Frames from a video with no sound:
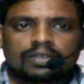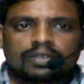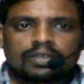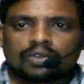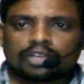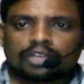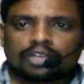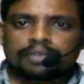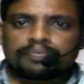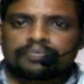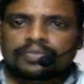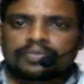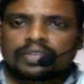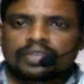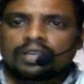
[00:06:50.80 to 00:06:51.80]
okay,
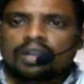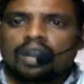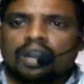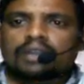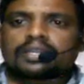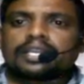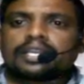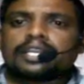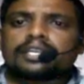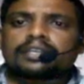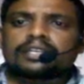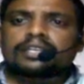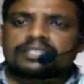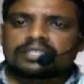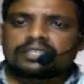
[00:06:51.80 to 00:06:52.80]
are
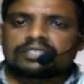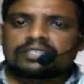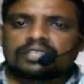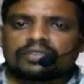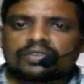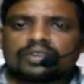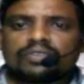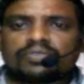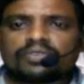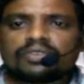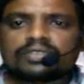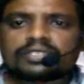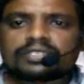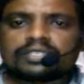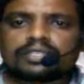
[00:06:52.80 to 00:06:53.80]
increased several
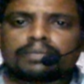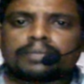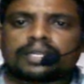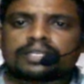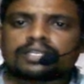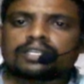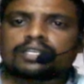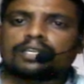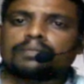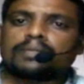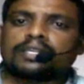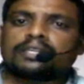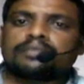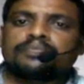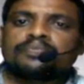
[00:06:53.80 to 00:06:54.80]
folds in the maternal bladder.